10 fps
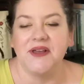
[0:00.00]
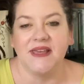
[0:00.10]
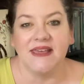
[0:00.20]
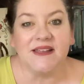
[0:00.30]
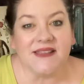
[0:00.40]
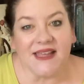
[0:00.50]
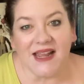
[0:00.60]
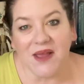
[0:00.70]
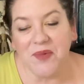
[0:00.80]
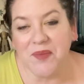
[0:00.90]
Guild that
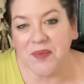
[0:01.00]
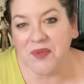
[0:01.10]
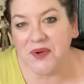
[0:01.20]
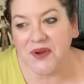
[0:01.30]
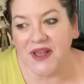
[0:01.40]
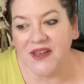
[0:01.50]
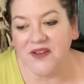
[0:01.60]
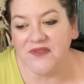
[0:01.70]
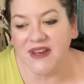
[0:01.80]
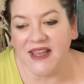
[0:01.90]
I'm a member
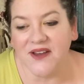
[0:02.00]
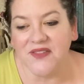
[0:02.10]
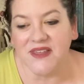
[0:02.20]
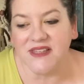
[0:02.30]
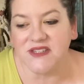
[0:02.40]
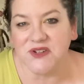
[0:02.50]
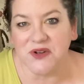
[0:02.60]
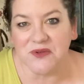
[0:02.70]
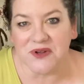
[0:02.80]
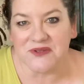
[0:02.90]
of now, the
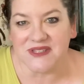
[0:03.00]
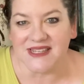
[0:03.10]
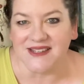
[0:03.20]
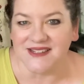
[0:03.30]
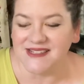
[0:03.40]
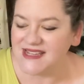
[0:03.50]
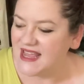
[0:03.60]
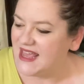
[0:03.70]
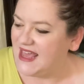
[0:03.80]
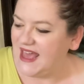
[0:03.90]
Tudor Rose Guild,
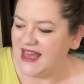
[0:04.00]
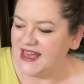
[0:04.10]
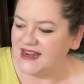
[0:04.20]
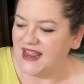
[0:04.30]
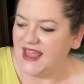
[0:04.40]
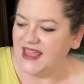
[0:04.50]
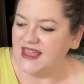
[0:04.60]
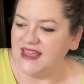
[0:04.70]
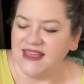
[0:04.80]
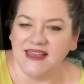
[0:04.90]
had
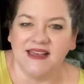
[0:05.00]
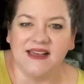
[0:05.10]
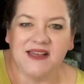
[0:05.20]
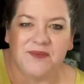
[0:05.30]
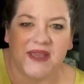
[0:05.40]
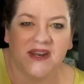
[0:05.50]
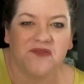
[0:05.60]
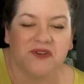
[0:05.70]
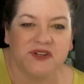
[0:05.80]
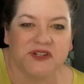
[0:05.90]
a
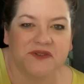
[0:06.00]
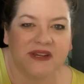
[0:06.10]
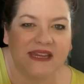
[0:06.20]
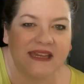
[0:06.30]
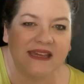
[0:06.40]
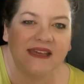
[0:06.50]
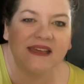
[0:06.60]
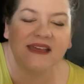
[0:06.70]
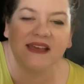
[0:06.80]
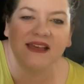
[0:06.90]
anniversary
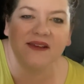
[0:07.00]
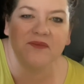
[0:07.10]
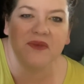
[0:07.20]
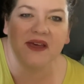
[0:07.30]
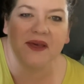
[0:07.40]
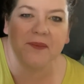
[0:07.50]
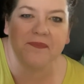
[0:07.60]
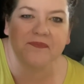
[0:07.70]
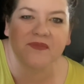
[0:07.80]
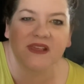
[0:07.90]

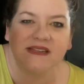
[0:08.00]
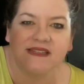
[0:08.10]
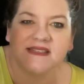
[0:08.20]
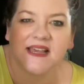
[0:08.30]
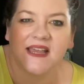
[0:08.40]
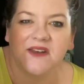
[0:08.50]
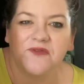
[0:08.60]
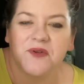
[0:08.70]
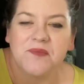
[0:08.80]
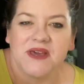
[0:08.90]
design
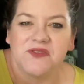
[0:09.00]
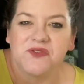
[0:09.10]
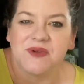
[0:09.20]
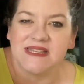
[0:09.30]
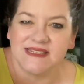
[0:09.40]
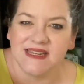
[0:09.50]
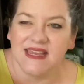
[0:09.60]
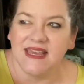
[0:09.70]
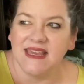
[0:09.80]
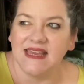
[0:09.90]
from Beth Twist.
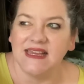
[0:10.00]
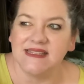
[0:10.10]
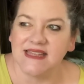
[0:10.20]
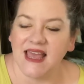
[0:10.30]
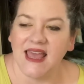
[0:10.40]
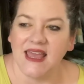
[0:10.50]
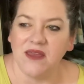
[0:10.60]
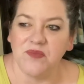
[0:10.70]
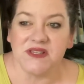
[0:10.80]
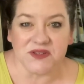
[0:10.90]
It's
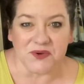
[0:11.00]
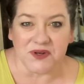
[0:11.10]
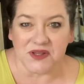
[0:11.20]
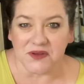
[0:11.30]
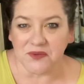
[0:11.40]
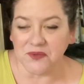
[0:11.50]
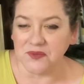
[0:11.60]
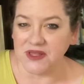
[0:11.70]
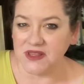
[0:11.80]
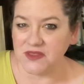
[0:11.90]
a biscornu
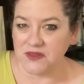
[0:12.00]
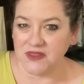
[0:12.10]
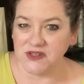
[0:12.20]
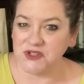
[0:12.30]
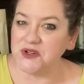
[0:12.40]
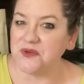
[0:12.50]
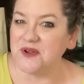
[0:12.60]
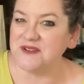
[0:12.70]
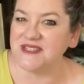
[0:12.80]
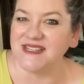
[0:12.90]
with Tudor
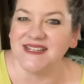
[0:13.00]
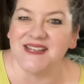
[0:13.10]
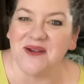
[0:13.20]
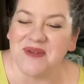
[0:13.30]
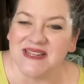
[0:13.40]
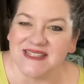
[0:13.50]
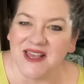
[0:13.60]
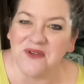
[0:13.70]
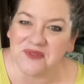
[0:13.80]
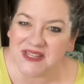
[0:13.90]
roses on top, and it's
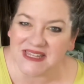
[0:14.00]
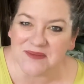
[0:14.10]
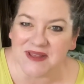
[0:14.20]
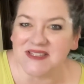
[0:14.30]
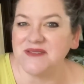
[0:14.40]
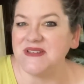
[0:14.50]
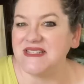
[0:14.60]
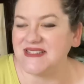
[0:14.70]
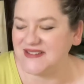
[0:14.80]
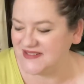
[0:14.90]
hopefully in the mail to me
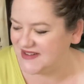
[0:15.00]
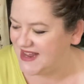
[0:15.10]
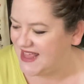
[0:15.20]
soon.